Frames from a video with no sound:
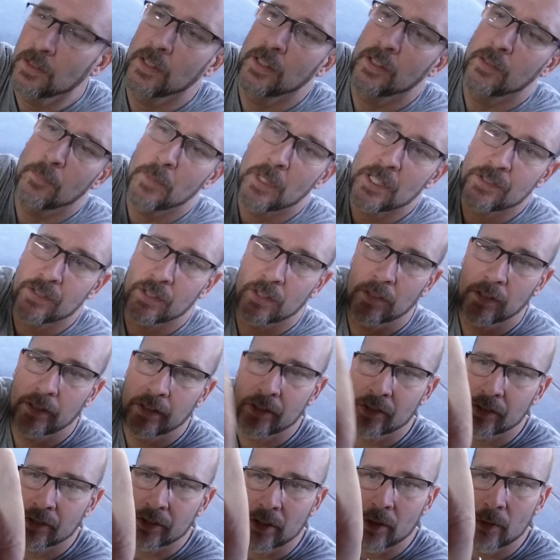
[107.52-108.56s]
and it basically
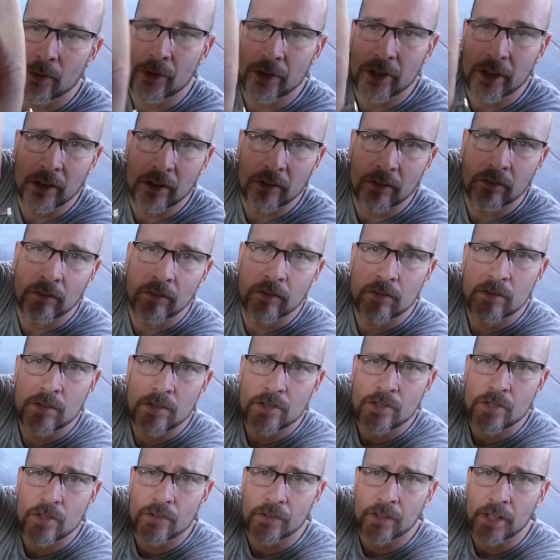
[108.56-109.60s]
just goes in
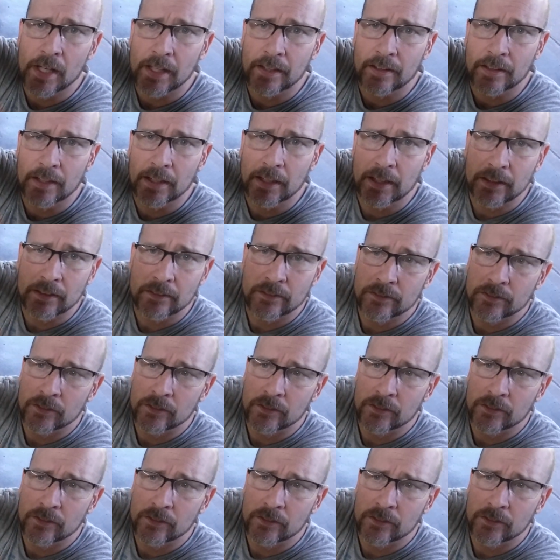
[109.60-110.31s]
just like that